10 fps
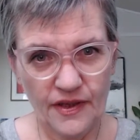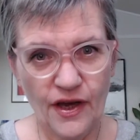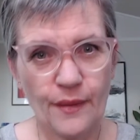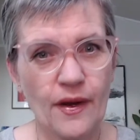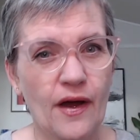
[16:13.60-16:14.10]

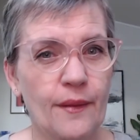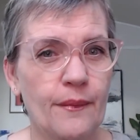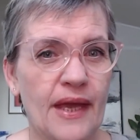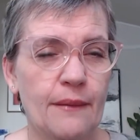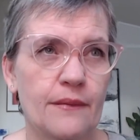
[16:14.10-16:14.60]

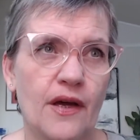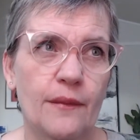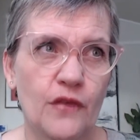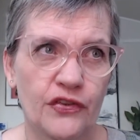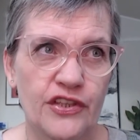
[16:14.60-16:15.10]

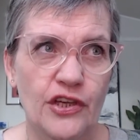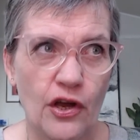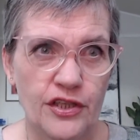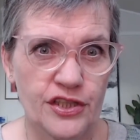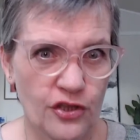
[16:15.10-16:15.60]
not the
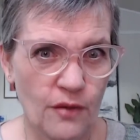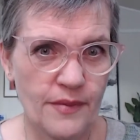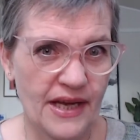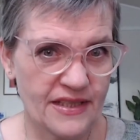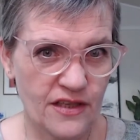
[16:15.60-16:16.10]
yarn snob
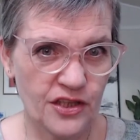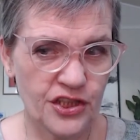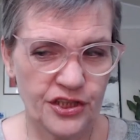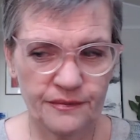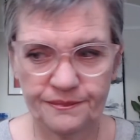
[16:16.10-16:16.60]
as
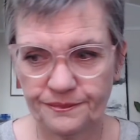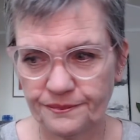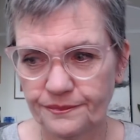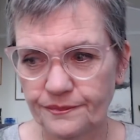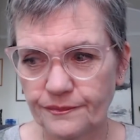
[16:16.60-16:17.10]
such,
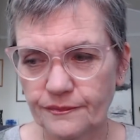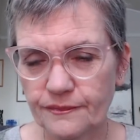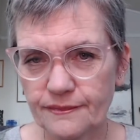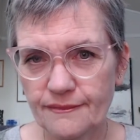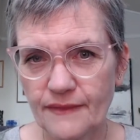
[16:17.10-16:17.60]

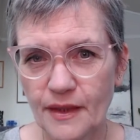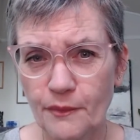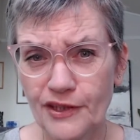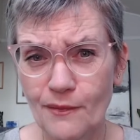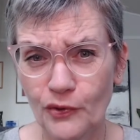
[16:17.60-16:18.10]

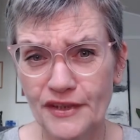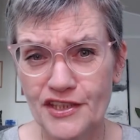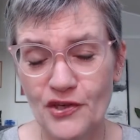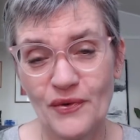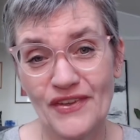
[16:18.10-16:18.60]
but I'm only
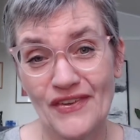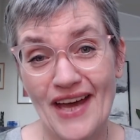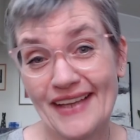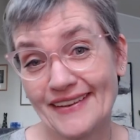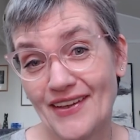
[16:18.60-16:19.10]
showing you
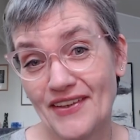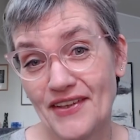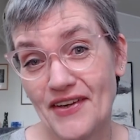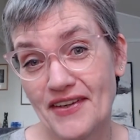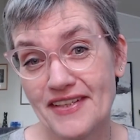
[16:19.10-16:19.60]

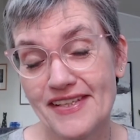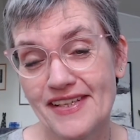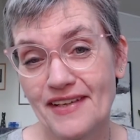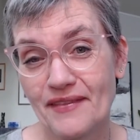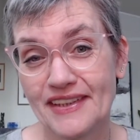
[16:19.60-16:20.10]
hand-dyed
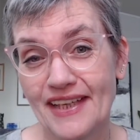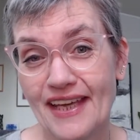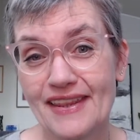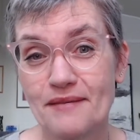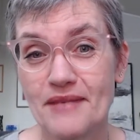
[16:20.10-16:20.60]
yarns when I
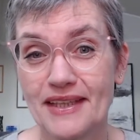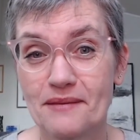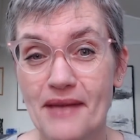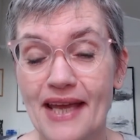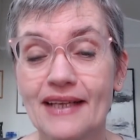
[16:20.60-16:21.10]
get them in
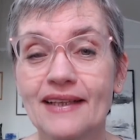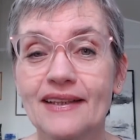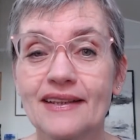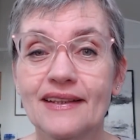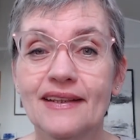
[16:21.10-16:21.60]
the mail.
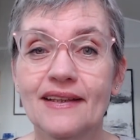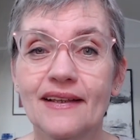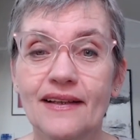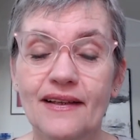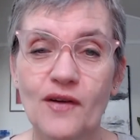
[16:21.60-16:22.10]

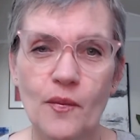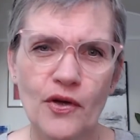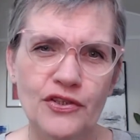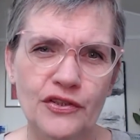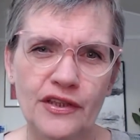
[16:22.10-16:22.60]

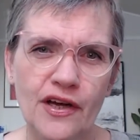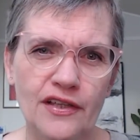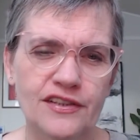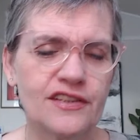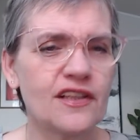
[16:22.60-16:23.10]
Commercial
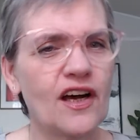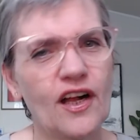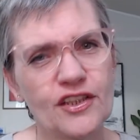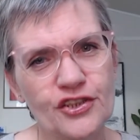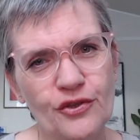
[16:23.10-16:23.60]
yarns,
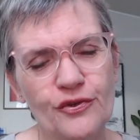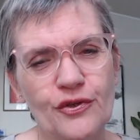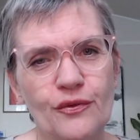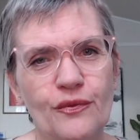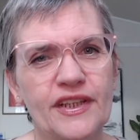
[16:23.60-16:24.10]
I'll show
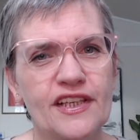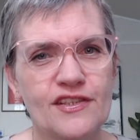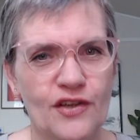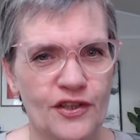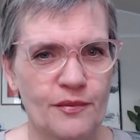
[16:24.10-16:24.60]
you when I
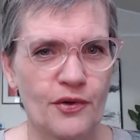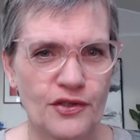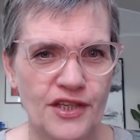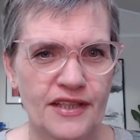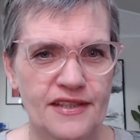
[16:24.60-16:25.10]
start the
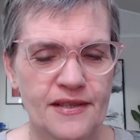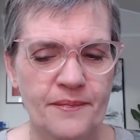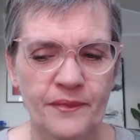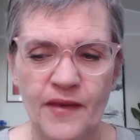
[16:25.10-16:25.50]
projects.